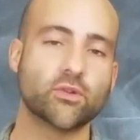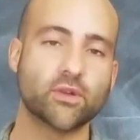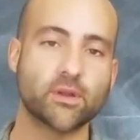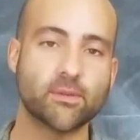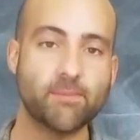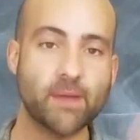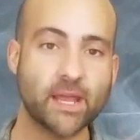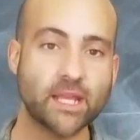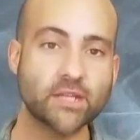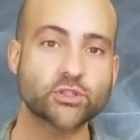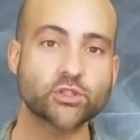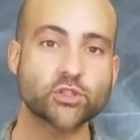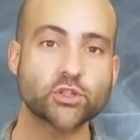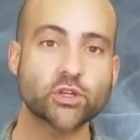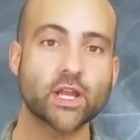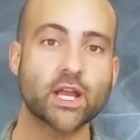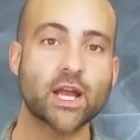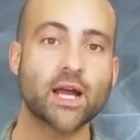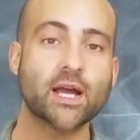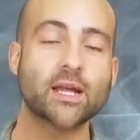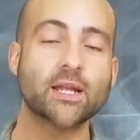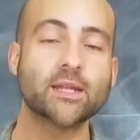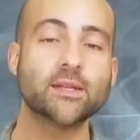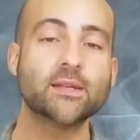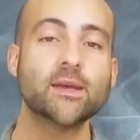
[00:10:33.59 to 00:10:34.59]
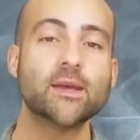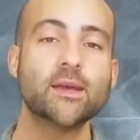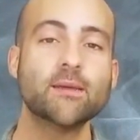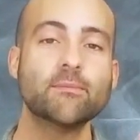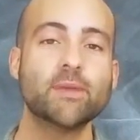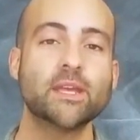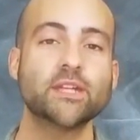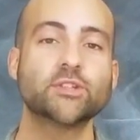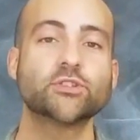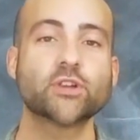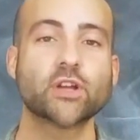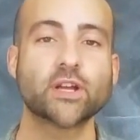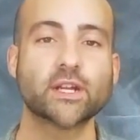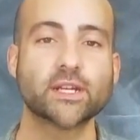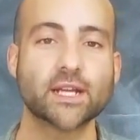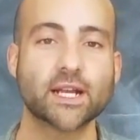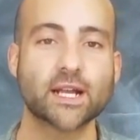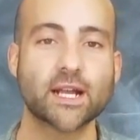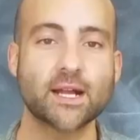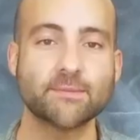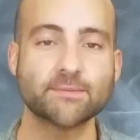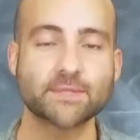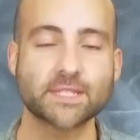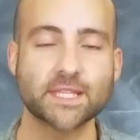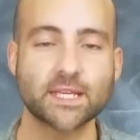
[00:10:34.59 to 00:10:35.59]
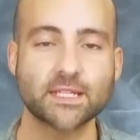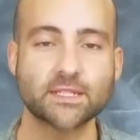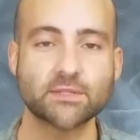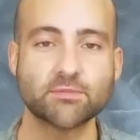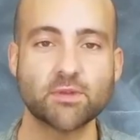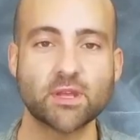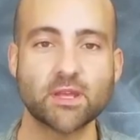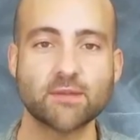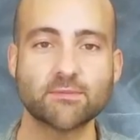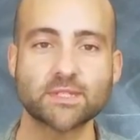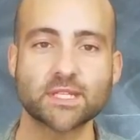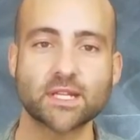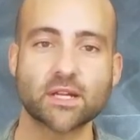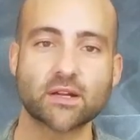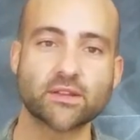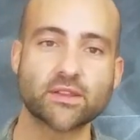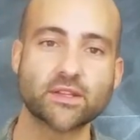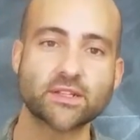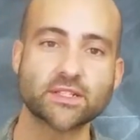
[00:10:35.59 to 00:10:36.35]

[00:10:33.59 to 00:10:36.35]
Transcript: to Patreon, patreon.com slash pmsutter.